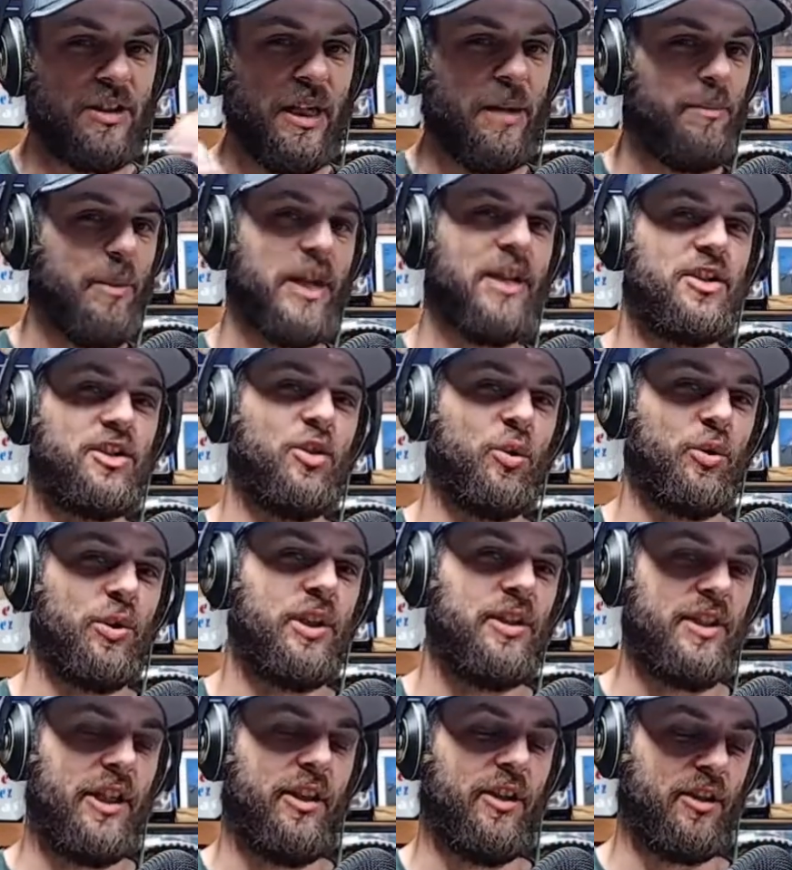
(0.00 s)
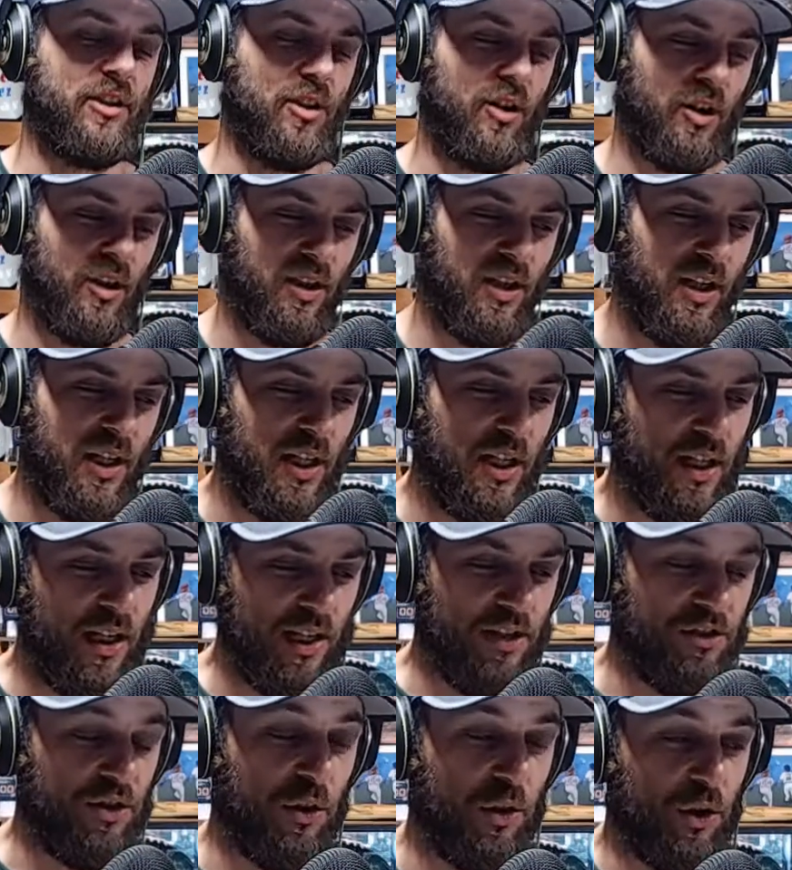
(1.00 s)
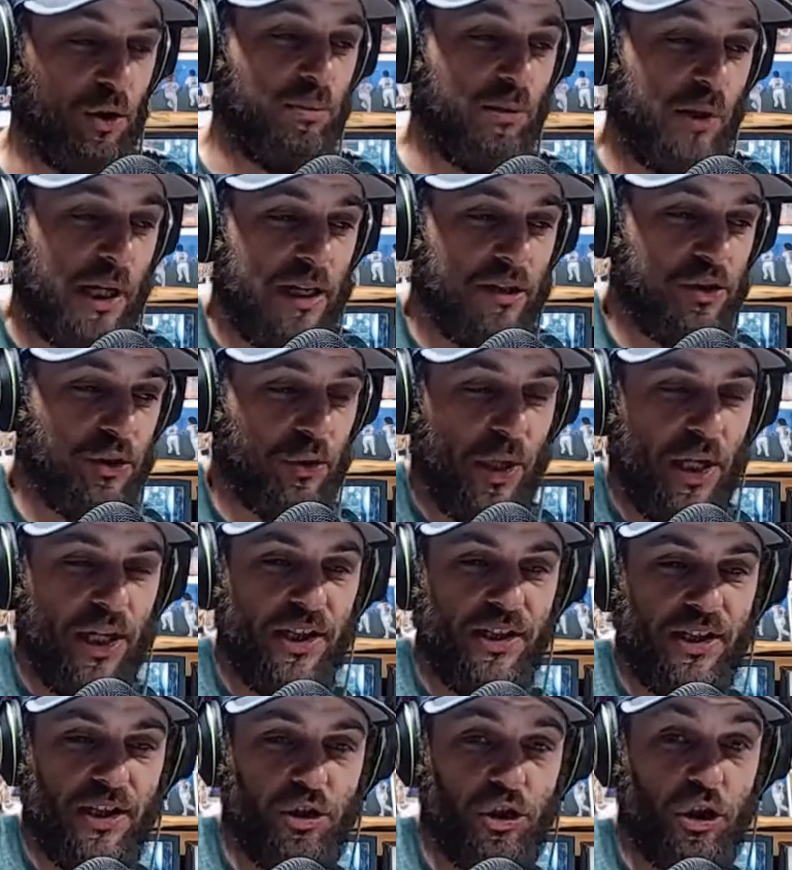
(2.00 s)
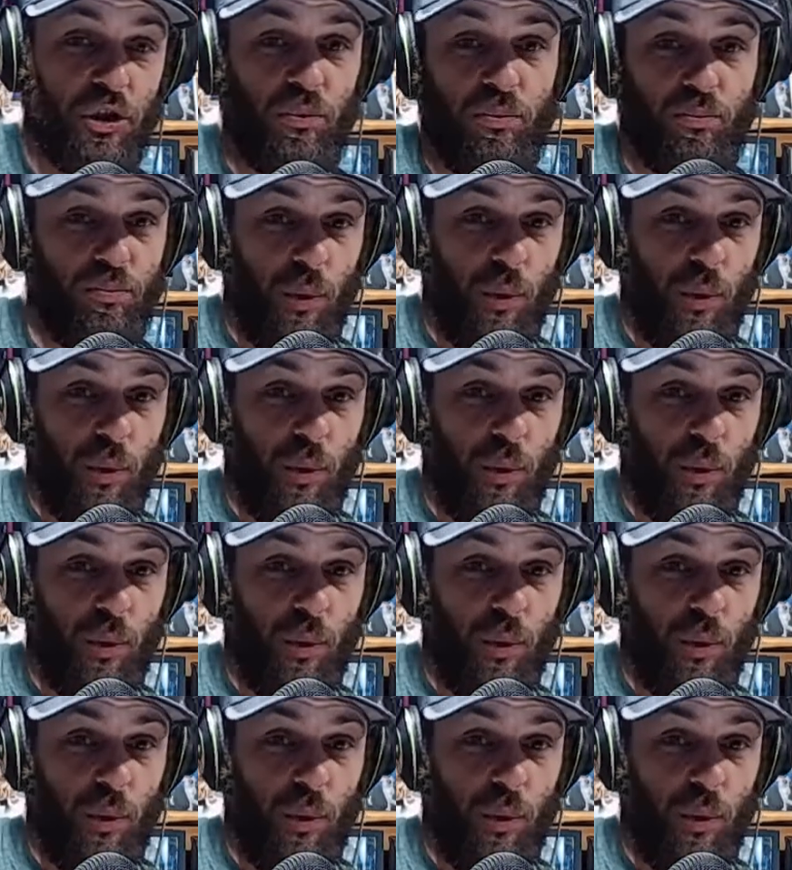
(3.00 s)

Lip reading: not sold on Derek Carr. Antonio Brown's a great addition.